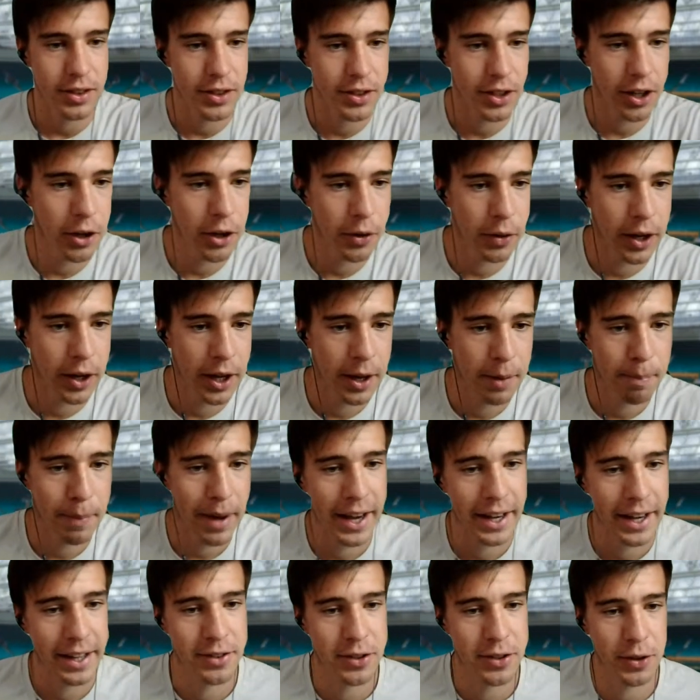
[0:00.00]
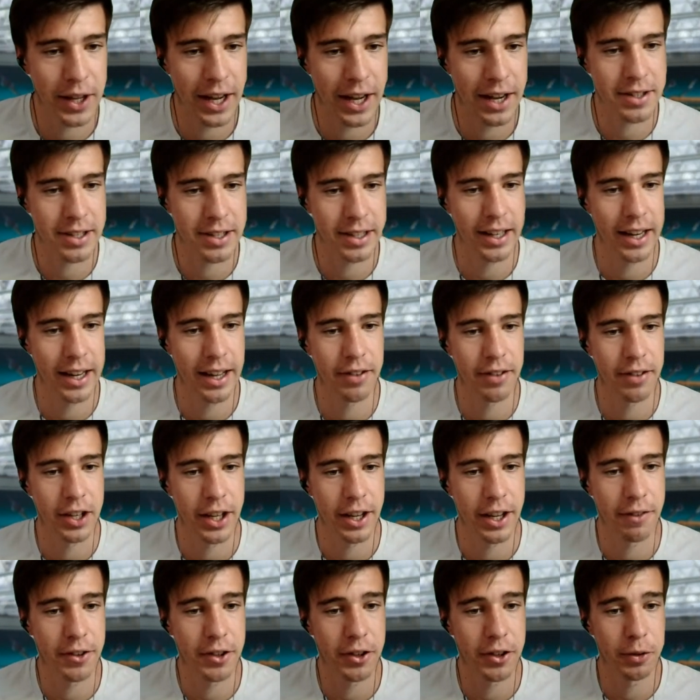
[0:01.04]
So, man, in 2011,
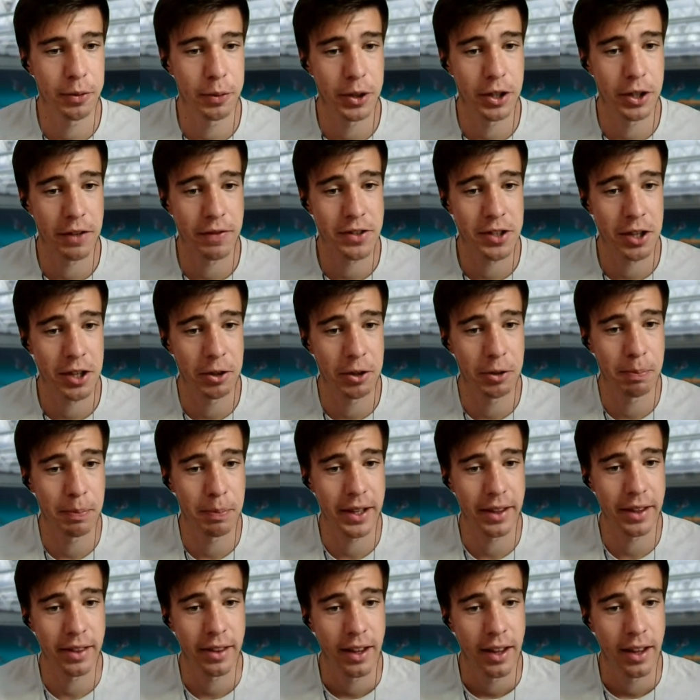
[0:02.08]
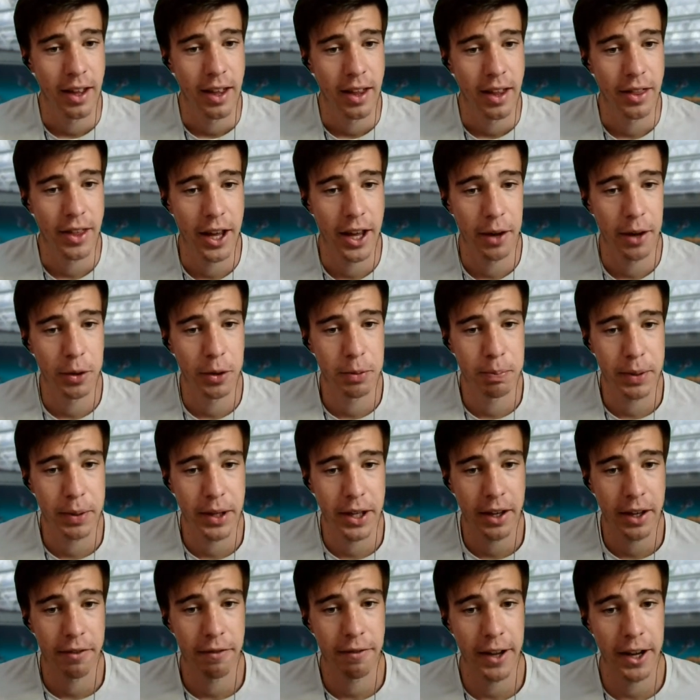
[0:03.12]
if you would have told me there would
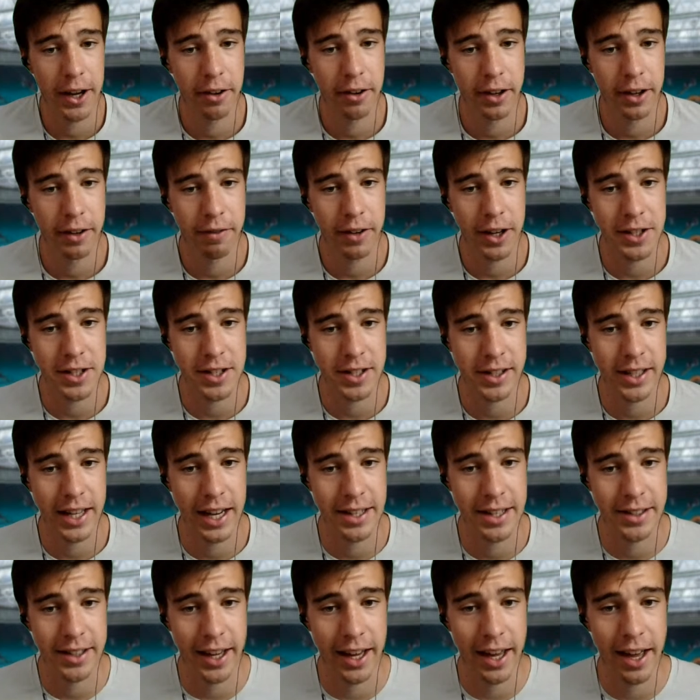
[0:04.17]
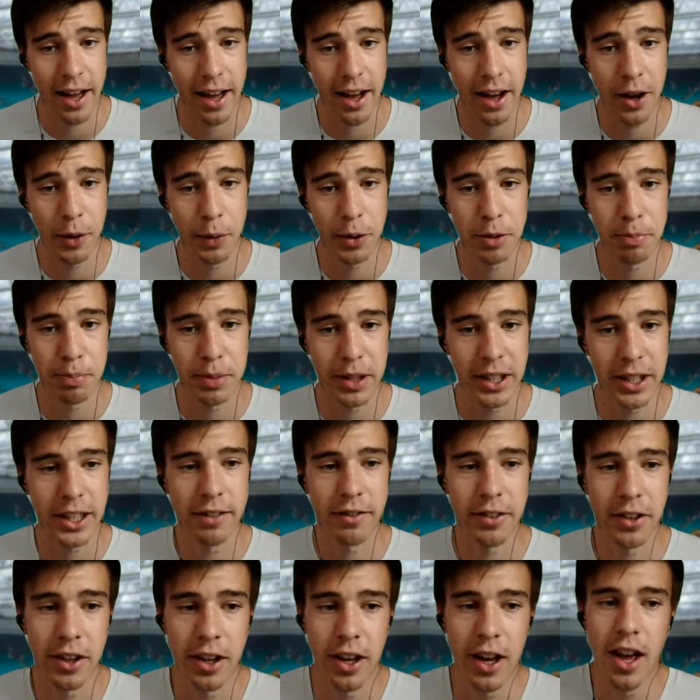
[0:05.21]
be a Federer versus Gasquet, I wouldn't
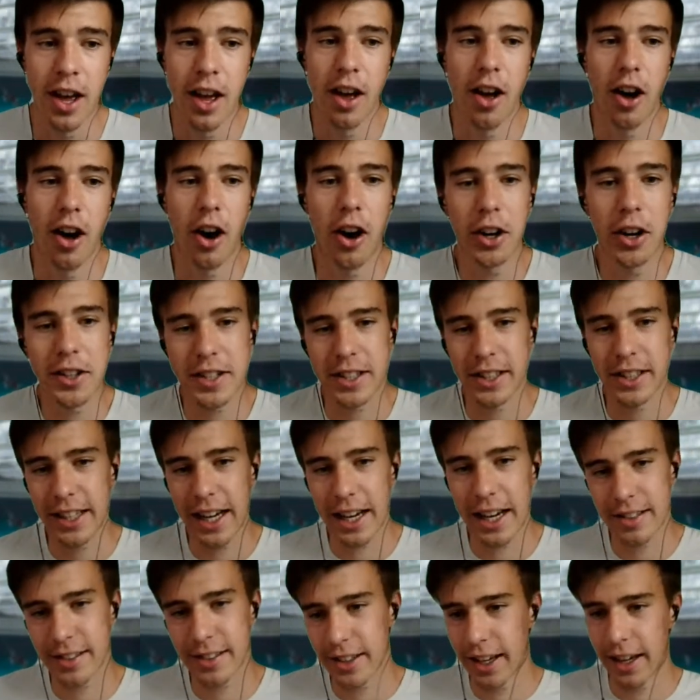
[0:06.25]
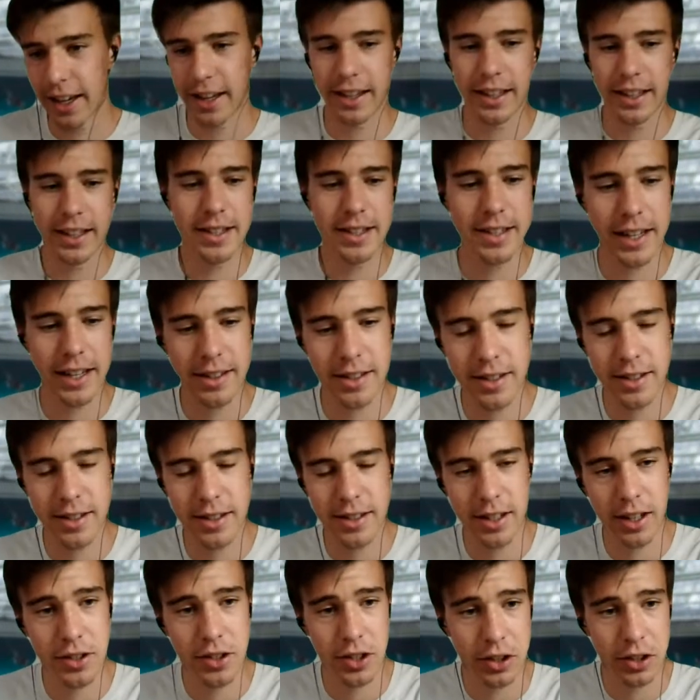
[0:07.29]
believe you. Honestly, Gasquet, he's had
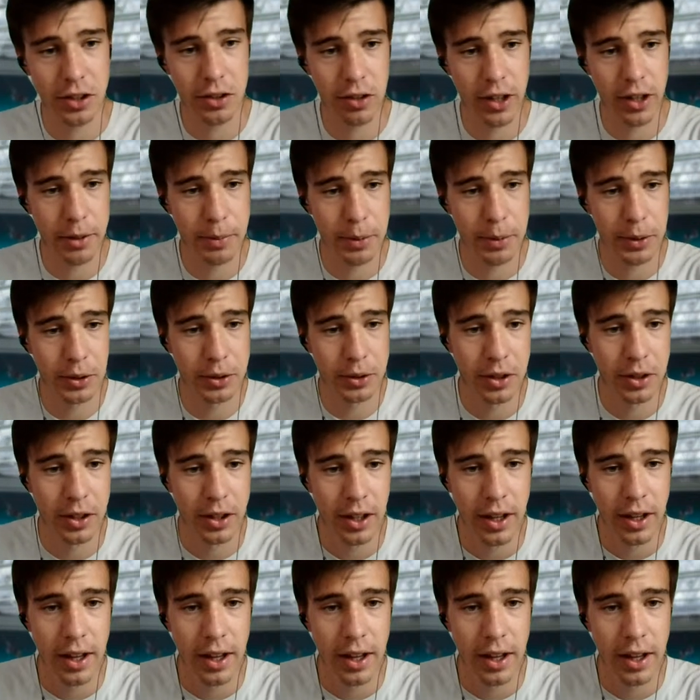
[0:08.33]
such an incredible...